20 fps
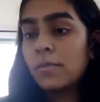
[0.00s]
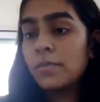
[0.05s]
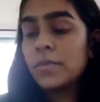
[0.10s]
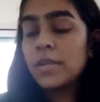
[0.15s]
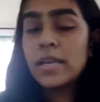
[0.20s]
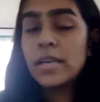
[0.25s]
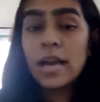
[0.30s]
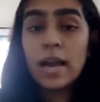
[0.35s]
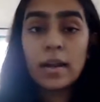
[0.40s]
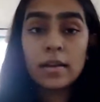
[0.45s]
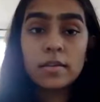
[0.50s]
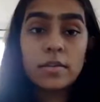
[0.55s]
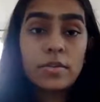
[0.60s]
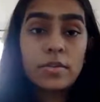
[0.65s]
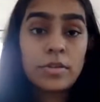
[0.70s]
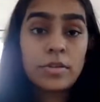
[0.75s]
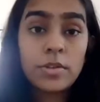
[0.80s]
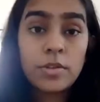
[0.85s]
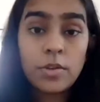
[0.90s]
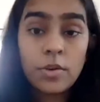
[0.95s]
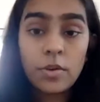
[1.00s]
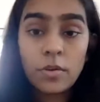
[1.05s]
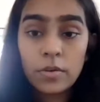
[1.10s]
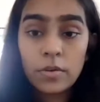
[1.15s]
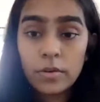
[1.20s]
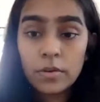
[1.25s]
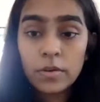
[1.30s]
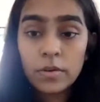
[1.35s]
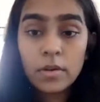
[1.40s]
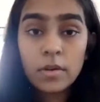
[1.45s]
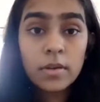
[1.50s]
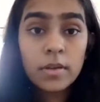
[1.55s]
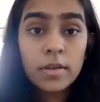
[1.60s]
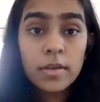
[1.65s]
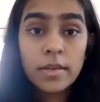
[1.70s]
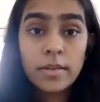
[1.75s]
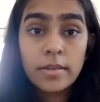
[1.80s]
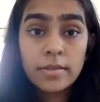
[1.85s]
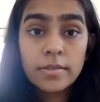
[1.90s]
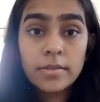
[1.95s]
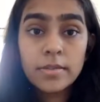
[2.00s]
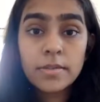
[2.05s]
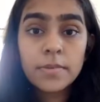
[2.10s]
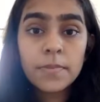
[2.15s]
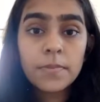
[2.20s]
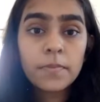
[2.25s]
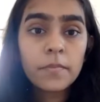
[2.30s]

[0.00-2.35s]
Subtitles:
the actors in your case.